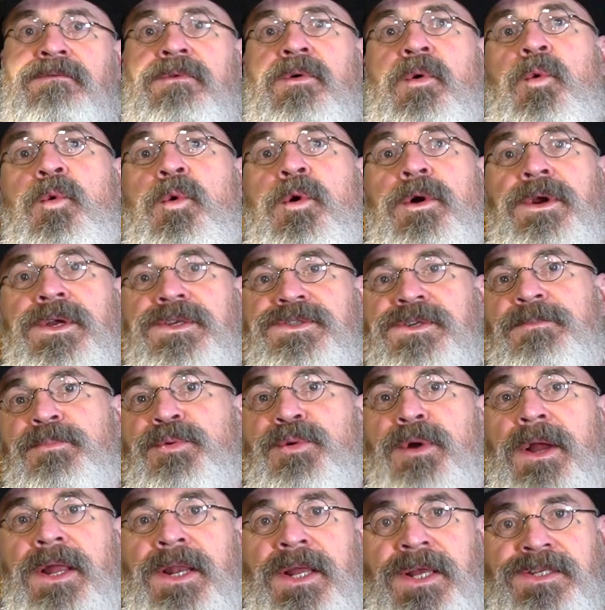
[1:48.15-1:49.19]
or his
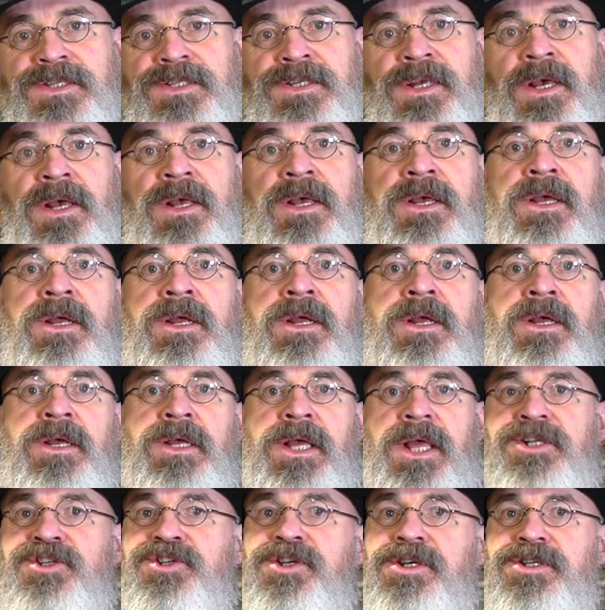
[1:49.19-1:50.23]
apprentice
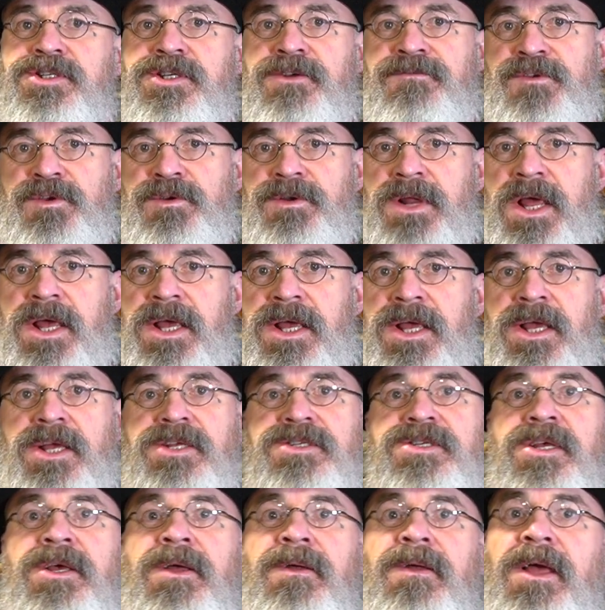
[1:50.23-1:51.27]
in just a few
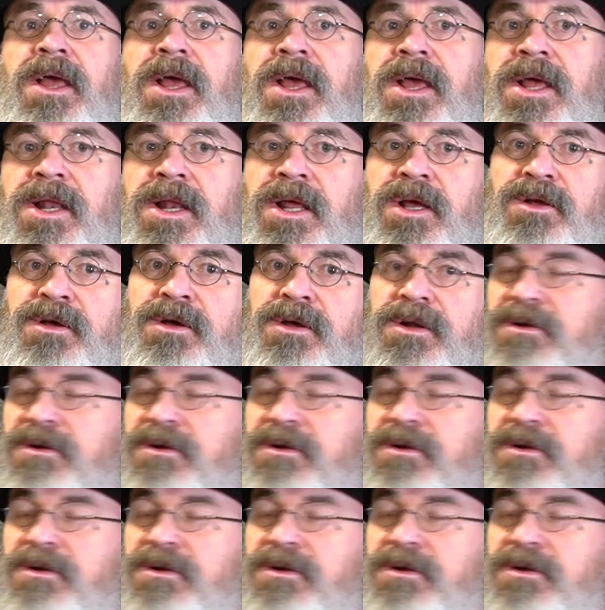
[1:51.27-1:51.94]
days, and it could